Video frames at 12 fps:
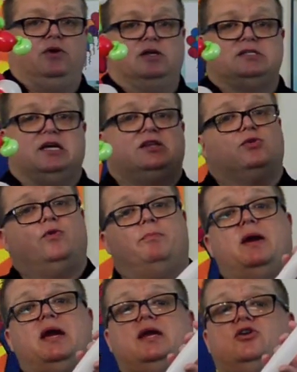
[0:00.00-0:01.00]
we're going to take the
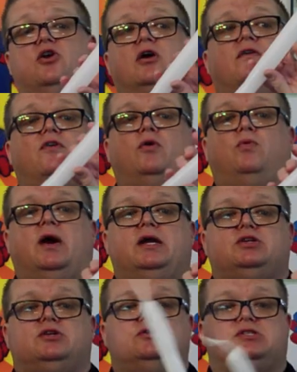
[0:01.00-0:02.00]
remainder of our white
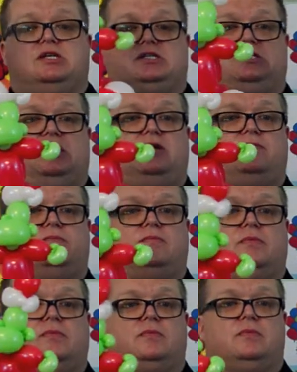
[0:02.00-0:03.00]
260.
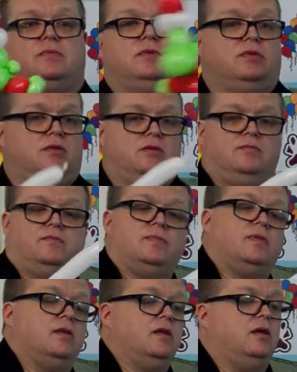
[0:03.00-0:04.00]

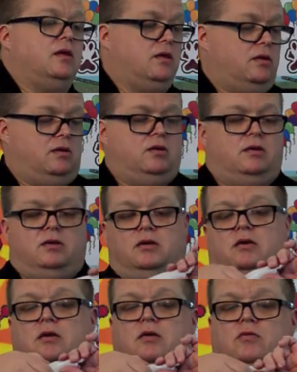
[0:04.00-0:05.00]
I'm
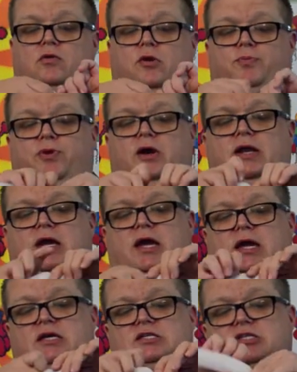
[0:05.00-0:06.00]
going to put a
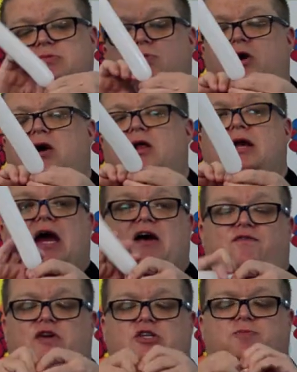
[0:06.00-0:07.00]
small
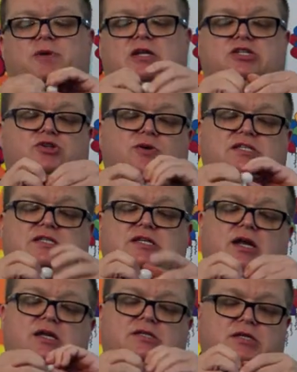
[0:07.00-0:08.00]
half inch pinch twist in
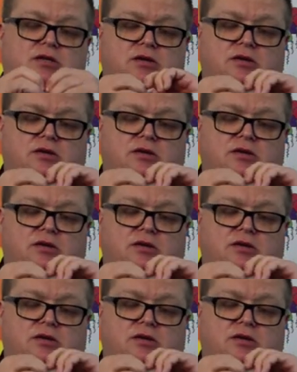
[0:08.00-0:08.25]
it.